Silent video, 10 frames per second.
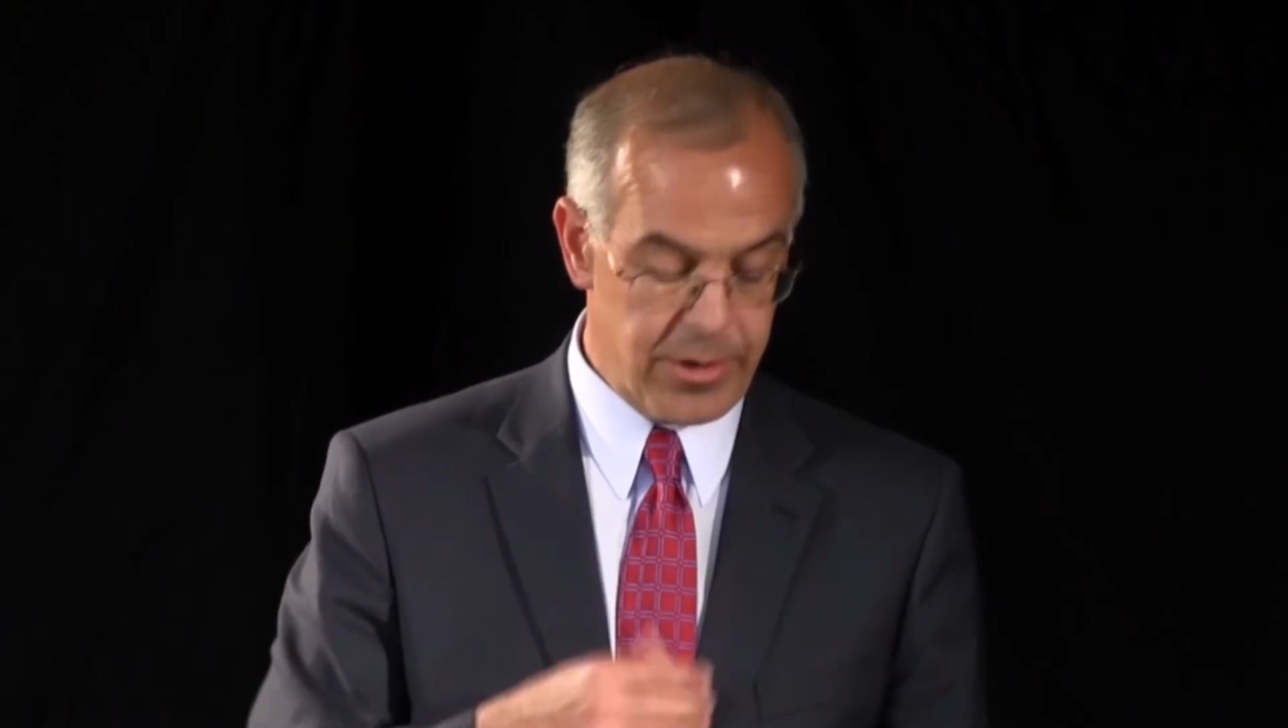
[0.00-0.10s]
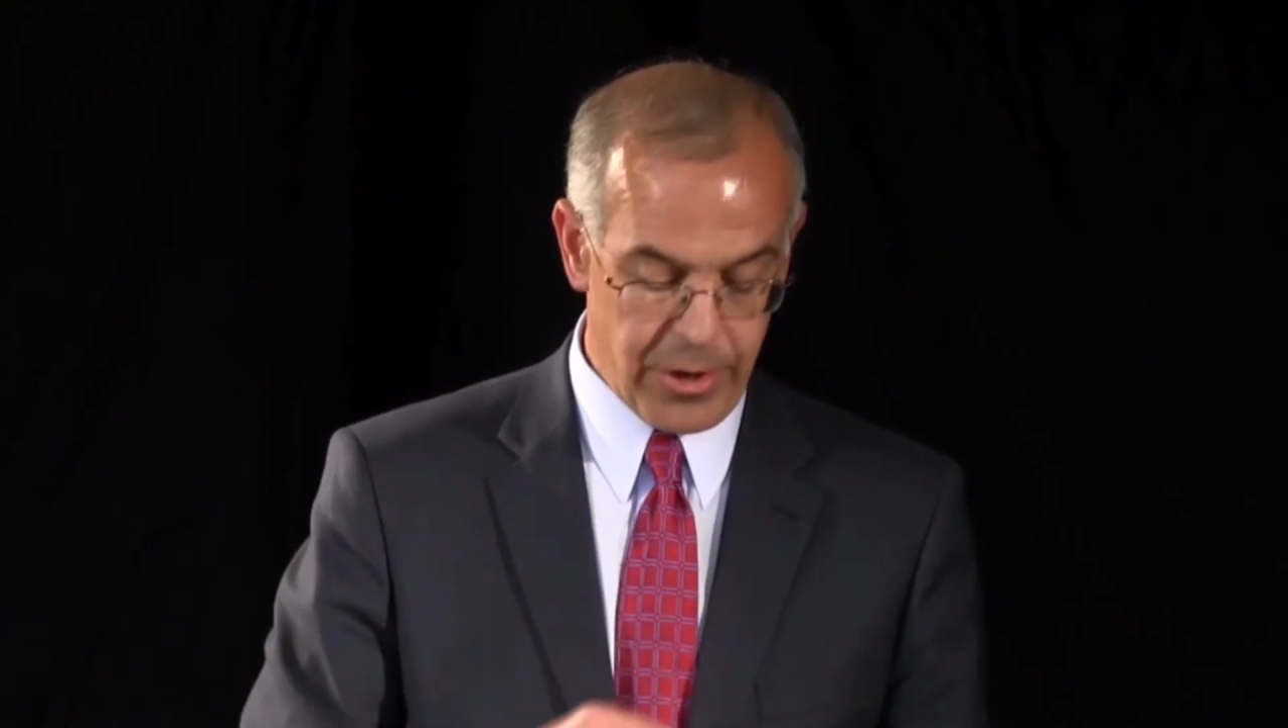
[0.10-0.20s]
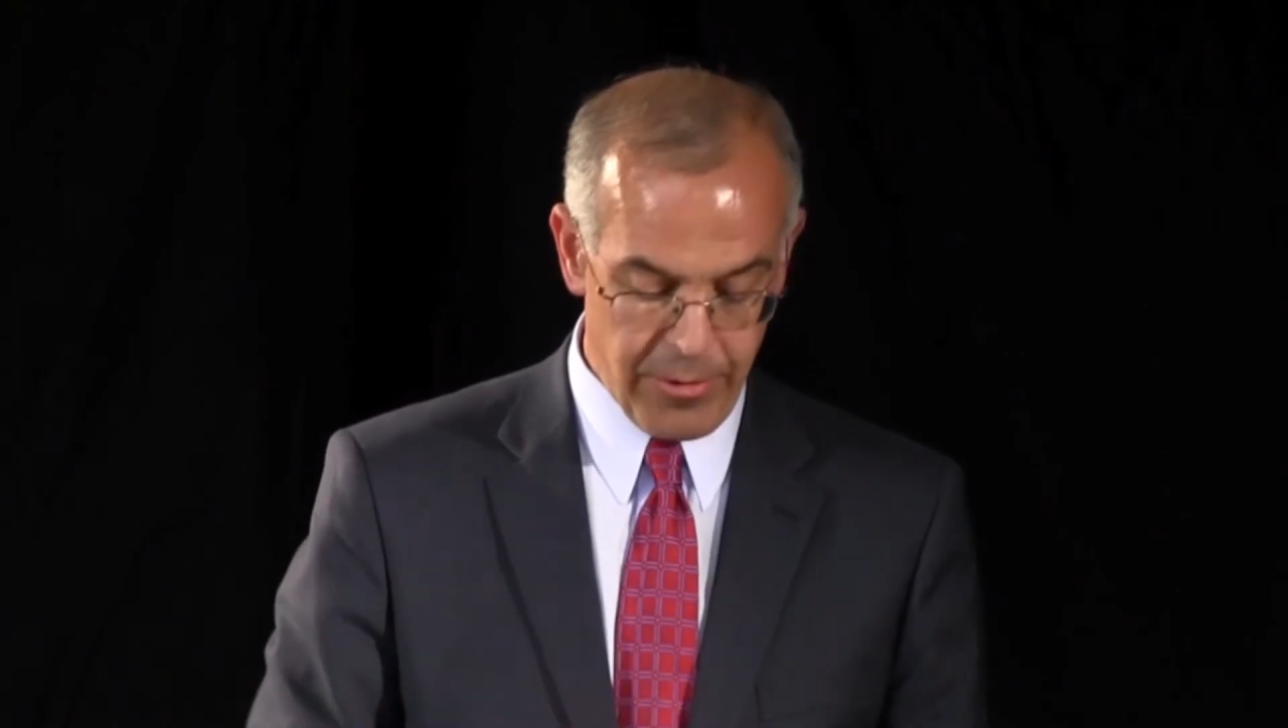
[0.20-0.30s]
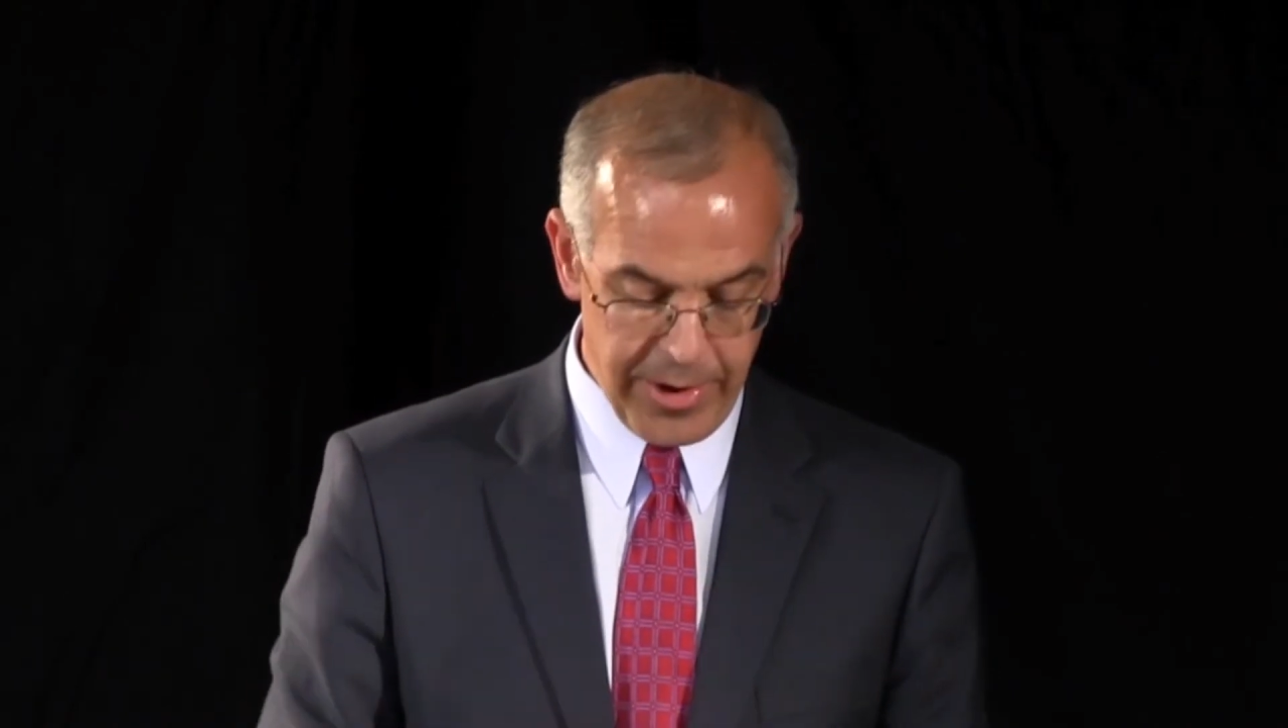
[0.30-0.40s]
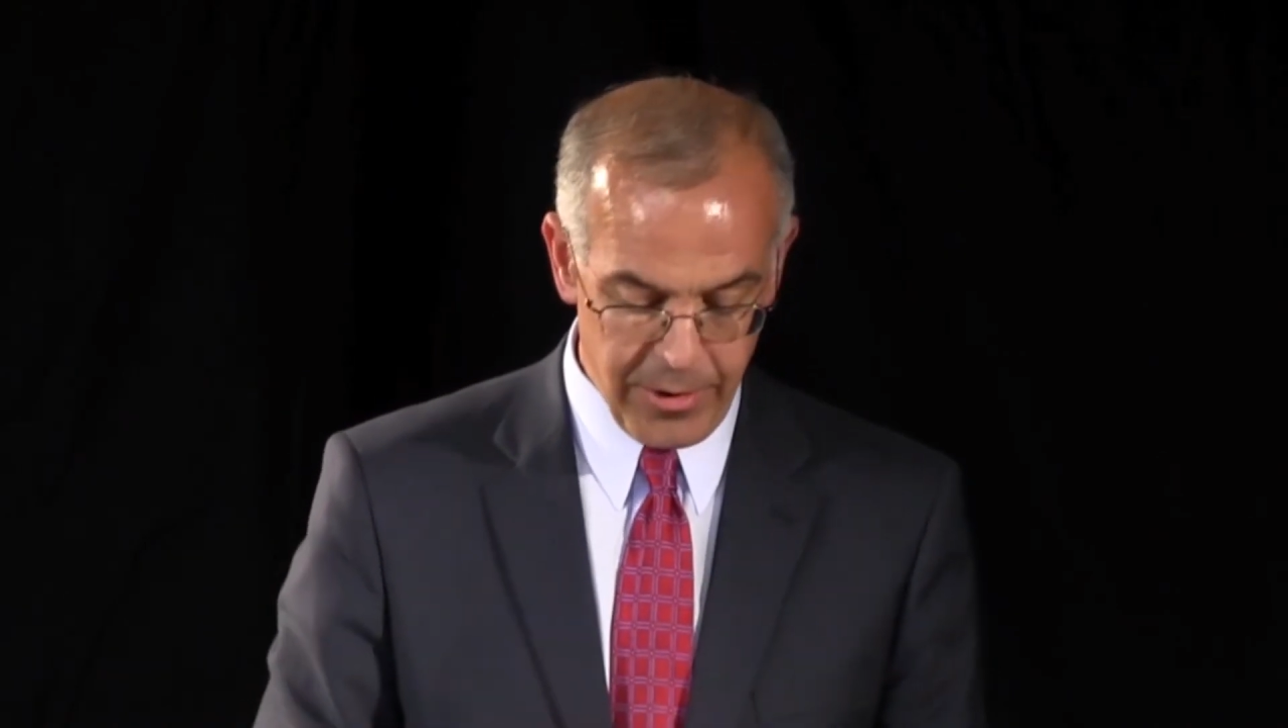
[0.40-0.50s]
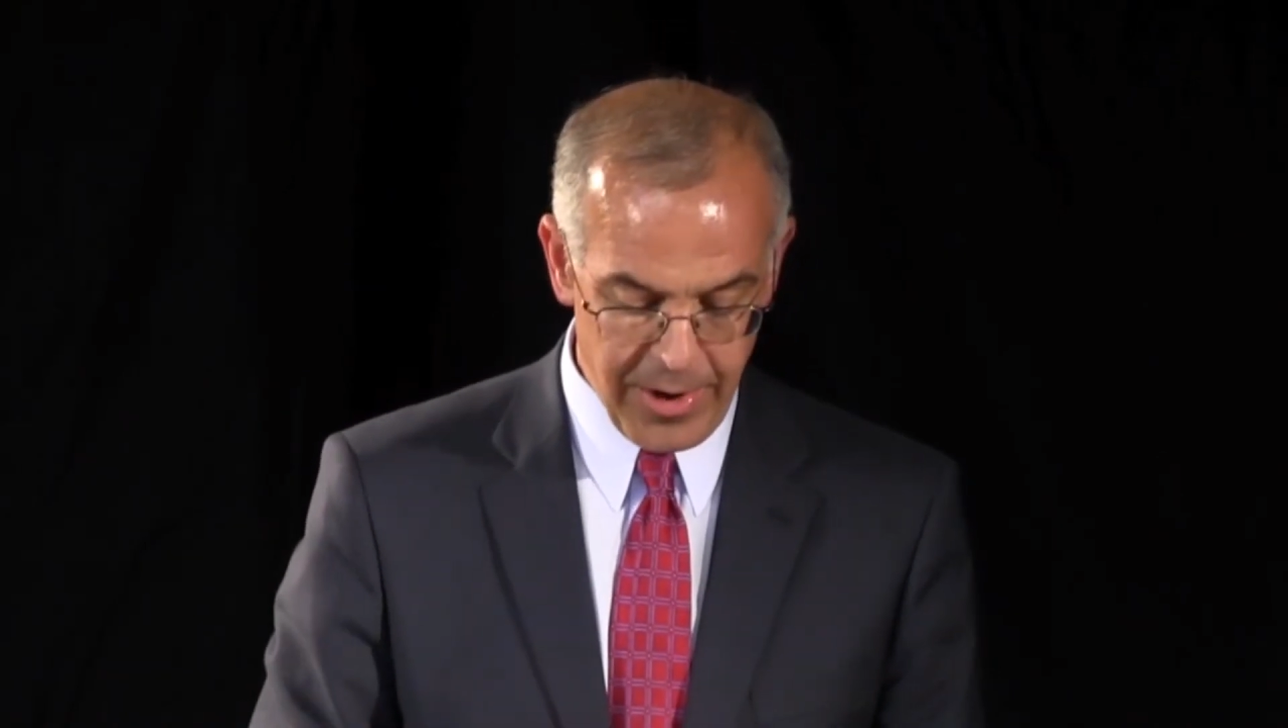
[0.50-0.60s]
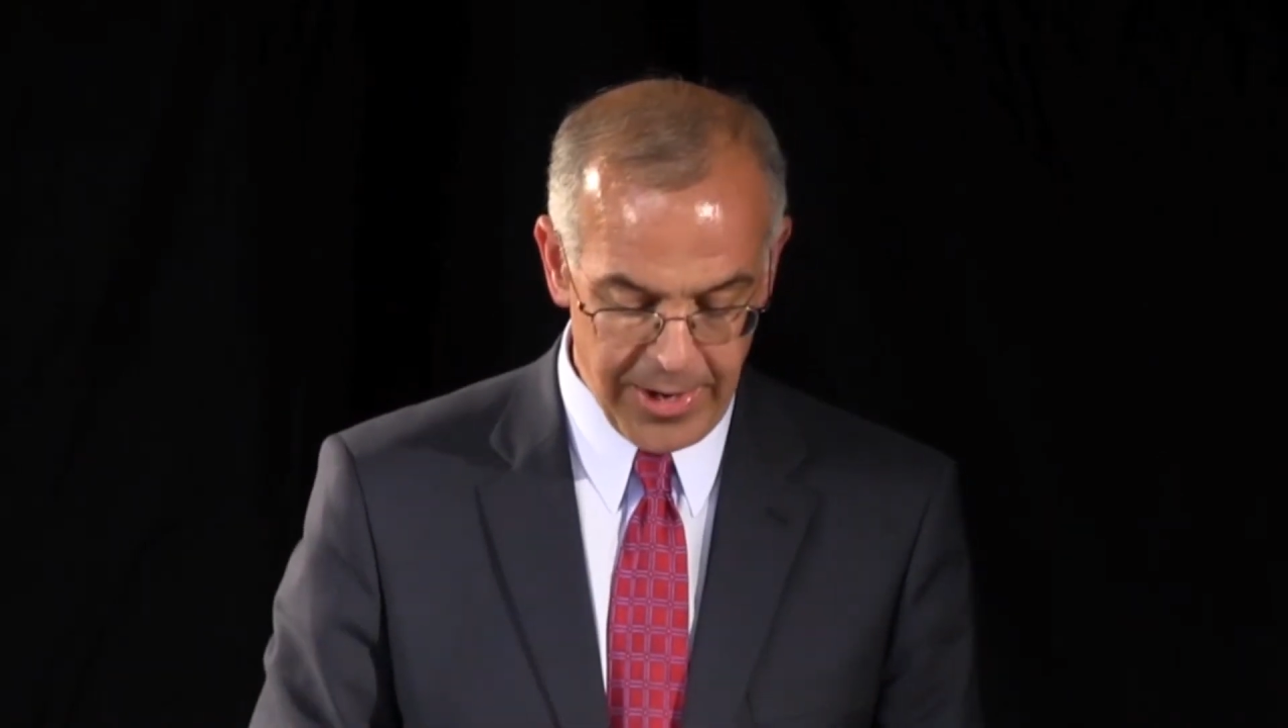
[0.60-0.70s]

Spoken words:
your inner